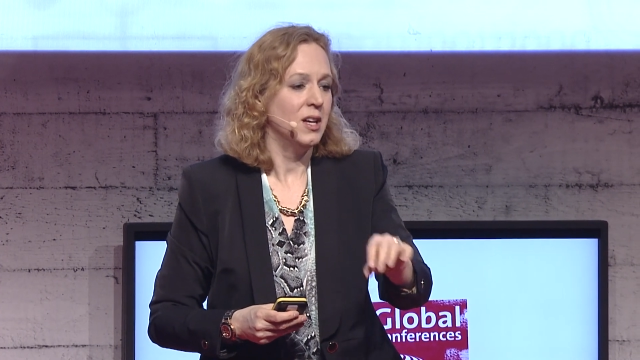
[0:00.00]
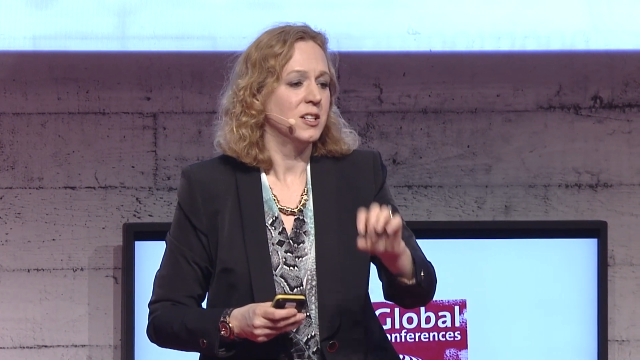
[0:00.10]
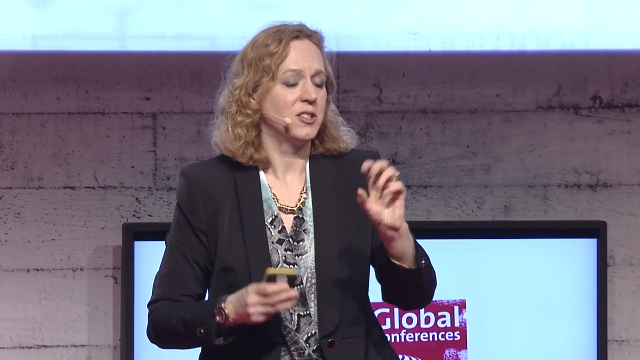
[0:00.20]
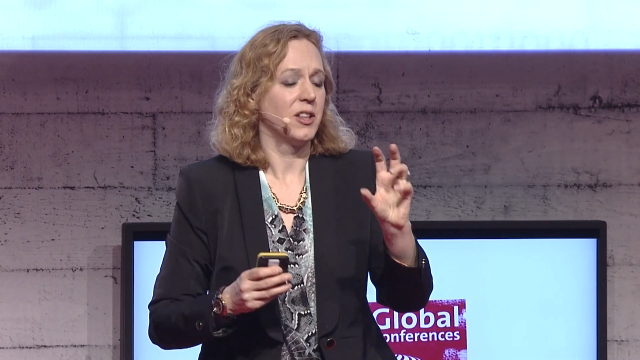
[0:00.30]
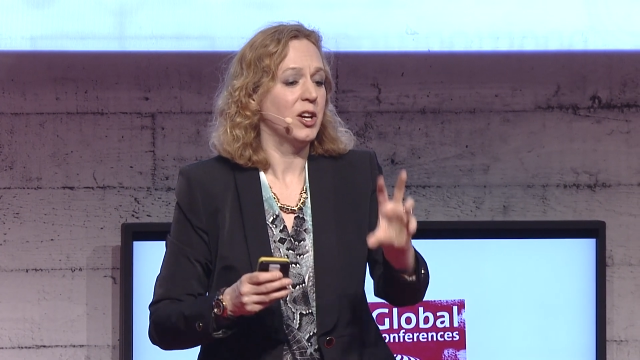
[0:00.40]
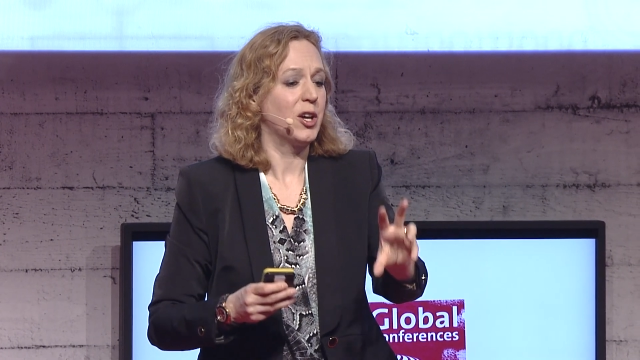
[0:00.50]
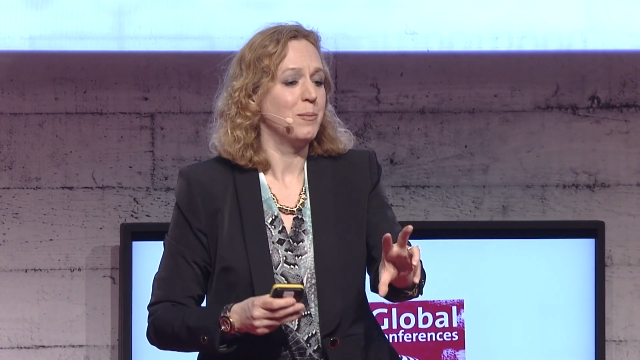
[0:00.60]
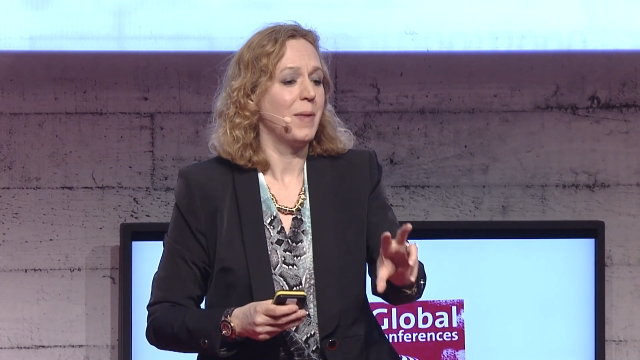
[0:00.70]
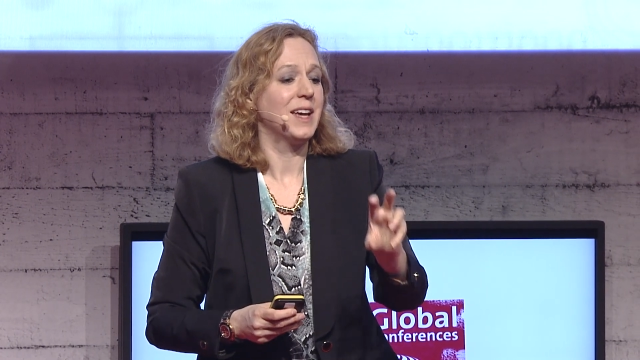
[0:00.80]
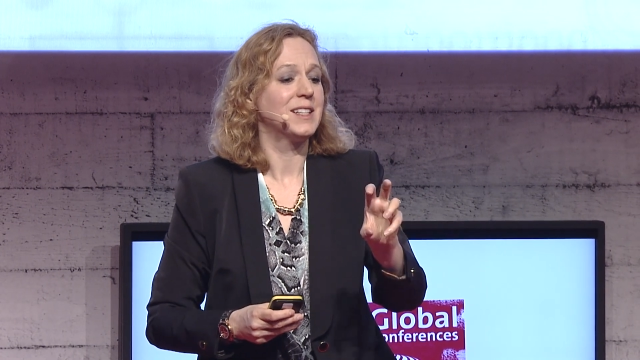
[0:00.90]
so that you can
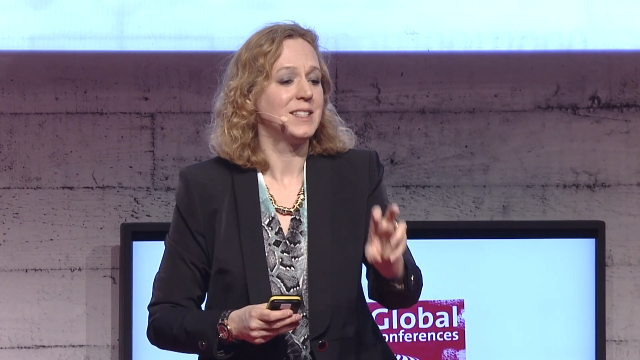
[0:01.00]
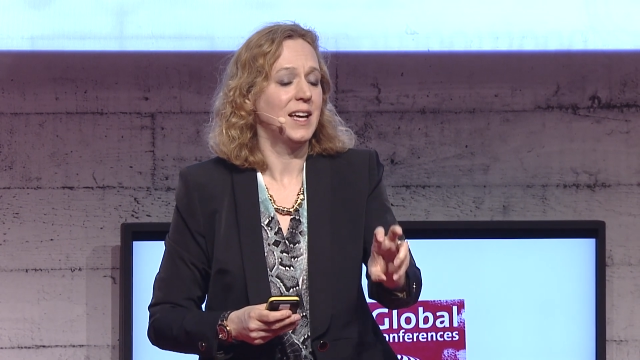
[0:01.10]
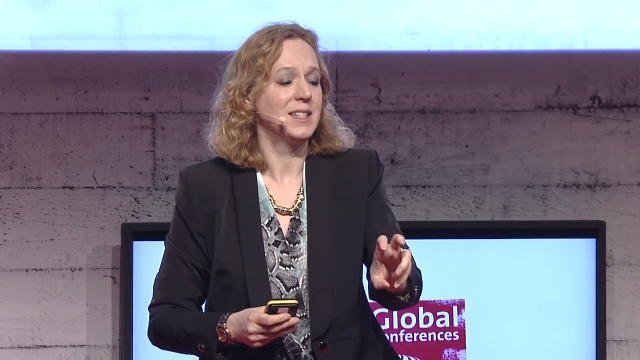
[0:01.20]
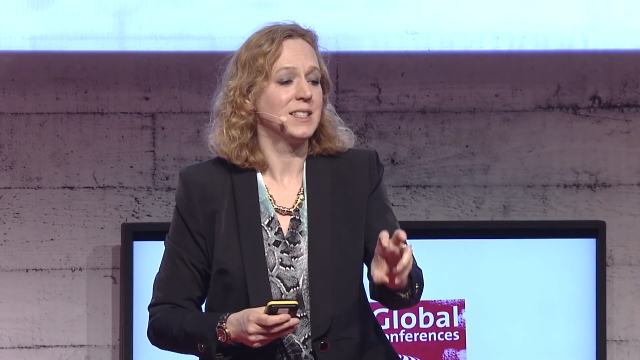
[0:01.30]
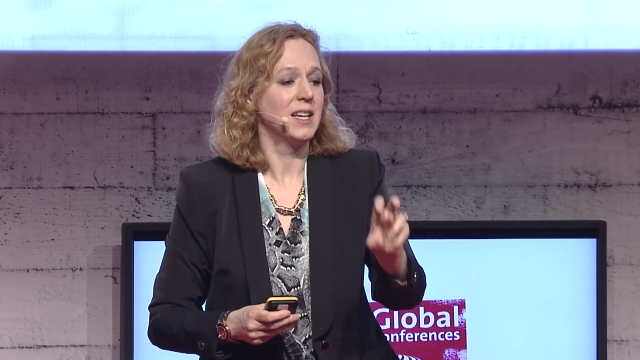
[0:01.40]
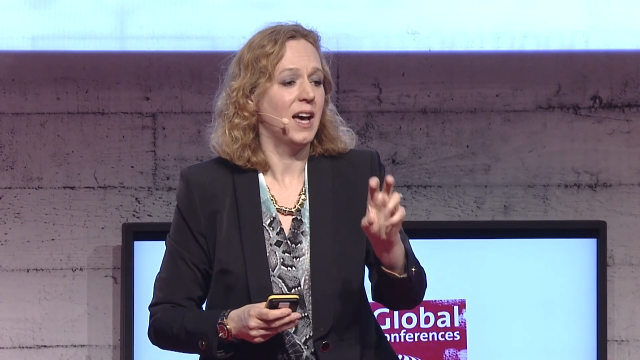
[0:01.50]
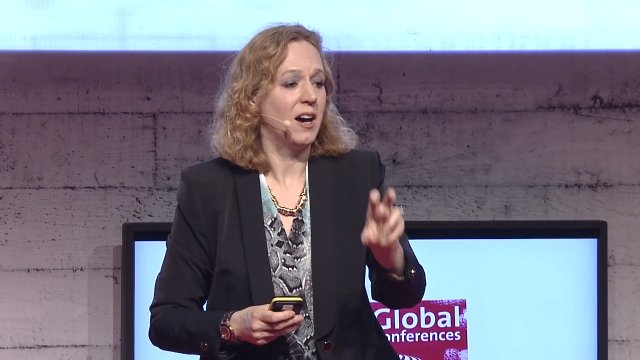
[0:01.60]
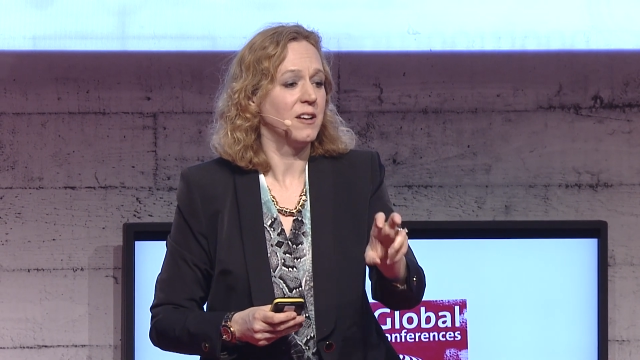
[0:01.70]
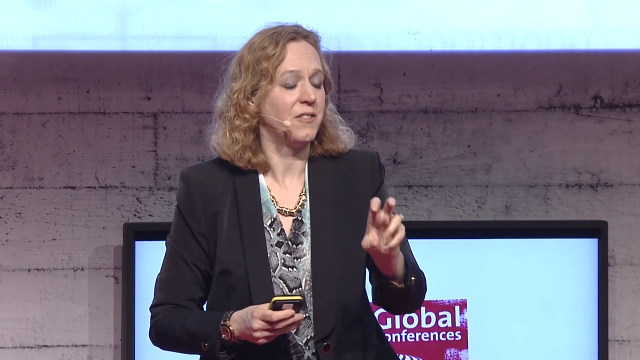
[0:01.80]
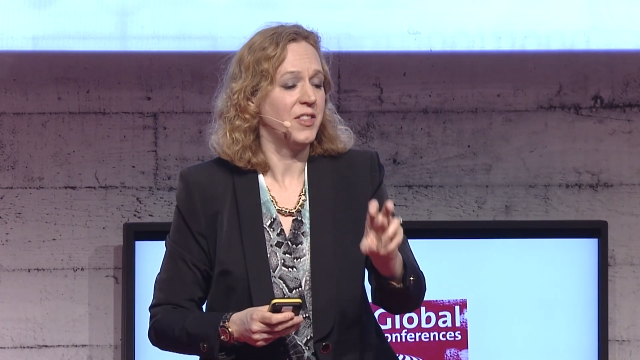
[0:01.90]
make sense
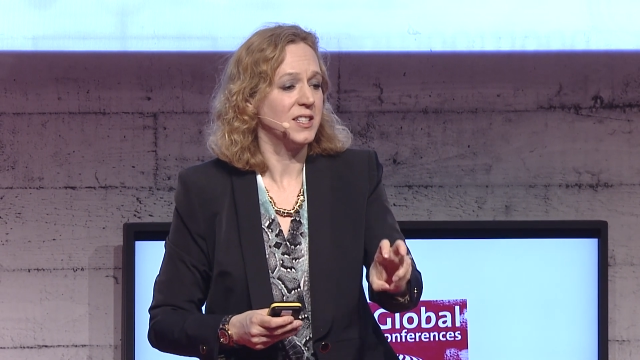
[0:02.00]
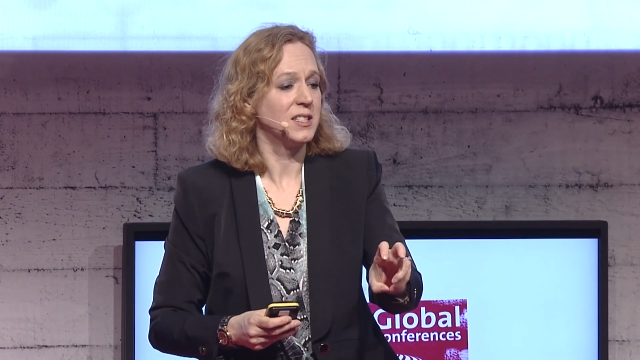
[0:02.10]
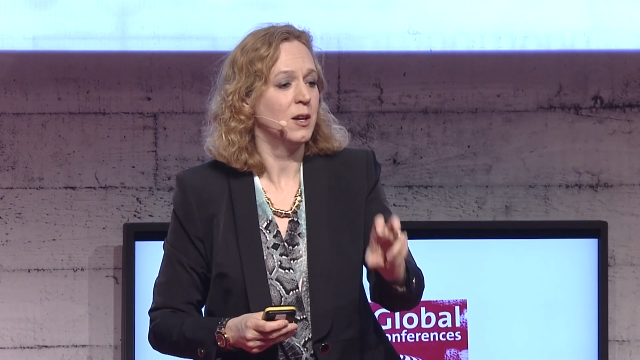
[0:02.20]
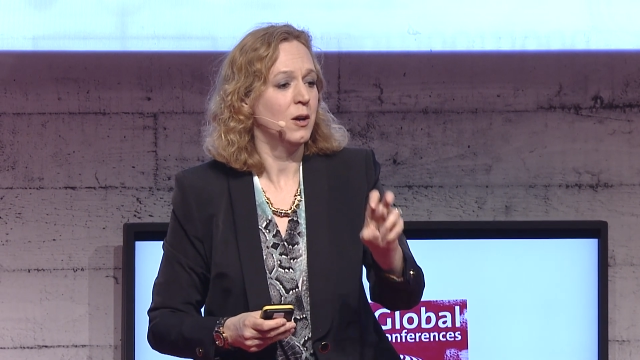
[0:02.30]
out of this